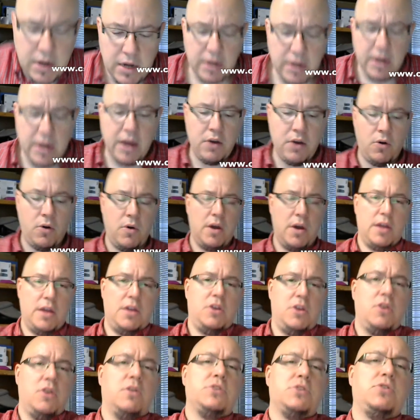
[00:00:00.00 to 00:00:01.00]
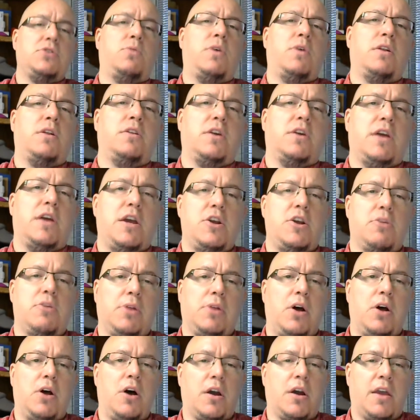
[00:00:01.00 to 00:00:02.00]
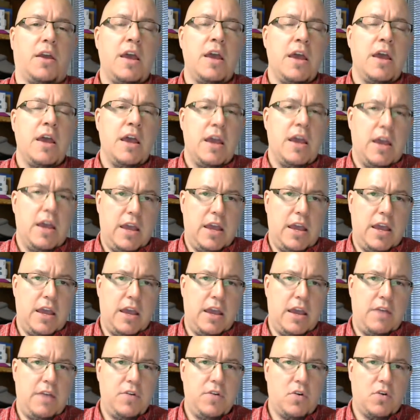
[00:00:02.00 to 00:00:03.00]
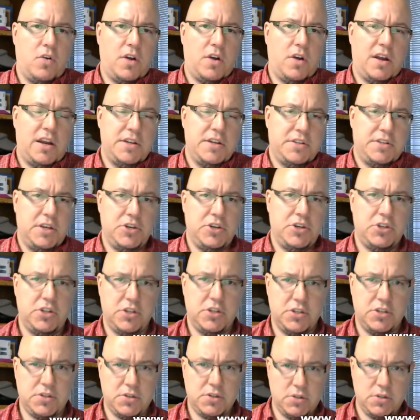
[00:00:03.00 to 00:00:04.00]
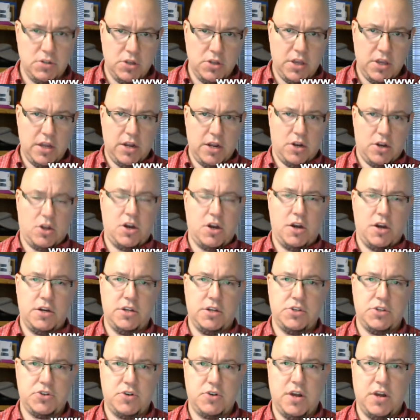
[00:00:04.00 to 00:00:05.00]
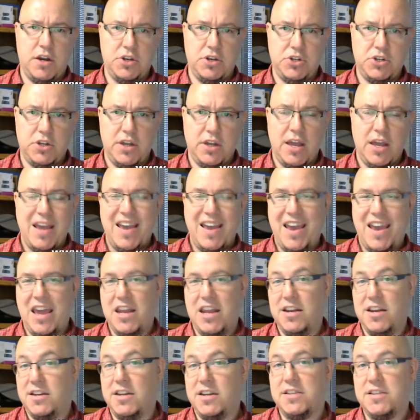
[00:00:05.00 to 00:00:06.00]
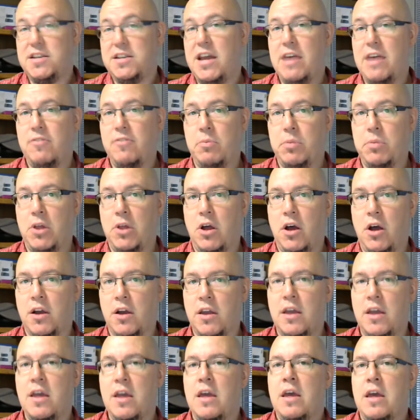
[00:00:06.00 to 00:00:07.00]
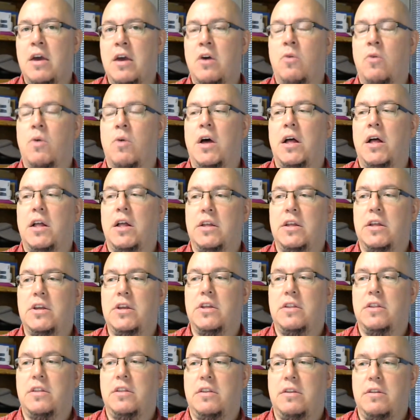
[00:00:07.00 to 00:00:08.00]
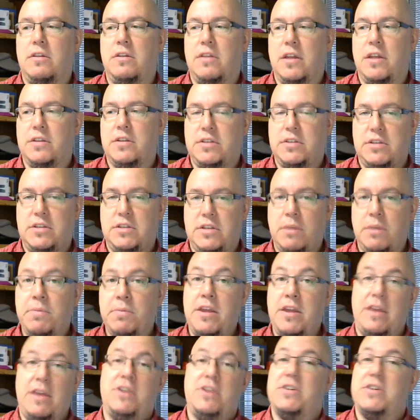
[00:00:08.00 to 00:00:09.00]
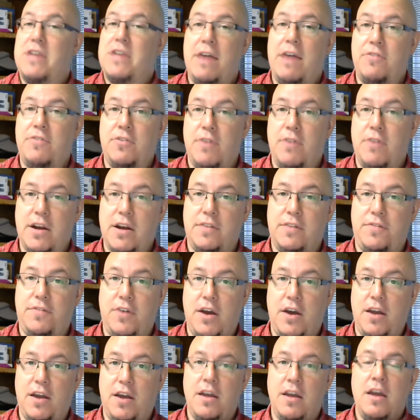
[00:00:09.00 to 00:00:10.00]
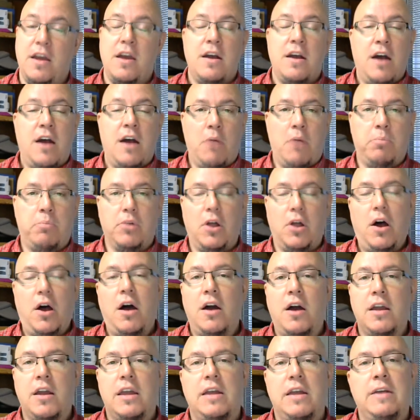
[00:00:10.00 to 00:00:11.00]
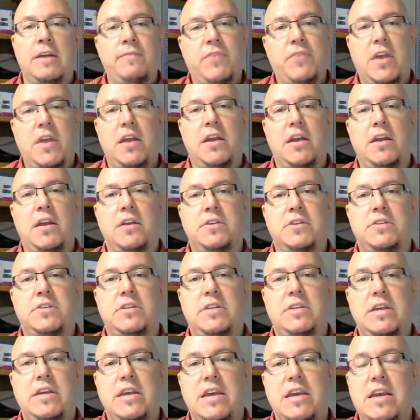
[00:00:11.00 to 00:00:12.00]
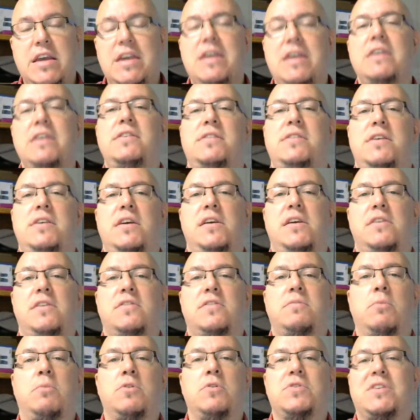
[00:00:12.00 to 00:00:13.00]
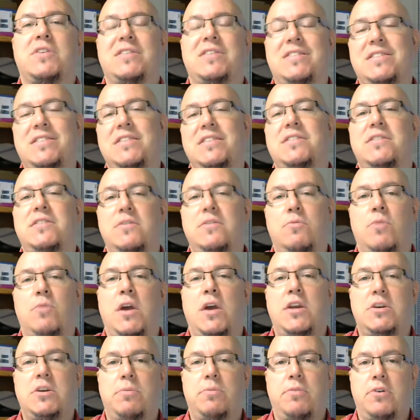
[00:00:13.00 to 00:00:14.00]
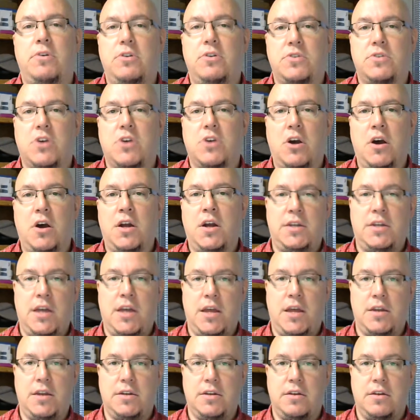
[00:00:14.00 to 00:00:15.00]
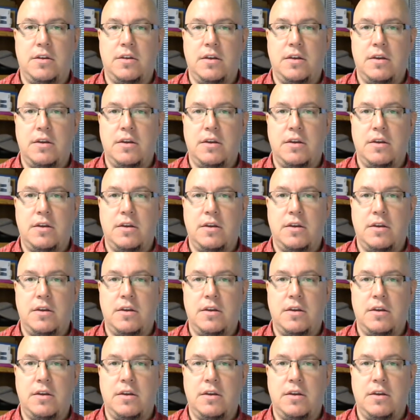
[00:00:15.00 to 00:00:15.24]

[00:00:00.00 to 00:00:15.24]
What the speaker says: Now, you also want to look at your blog. If your organization is looking at a content strategy and it doesn't have a blog, well, that's something you just have to rectify. A blog is the easiest, most consistent way to produce content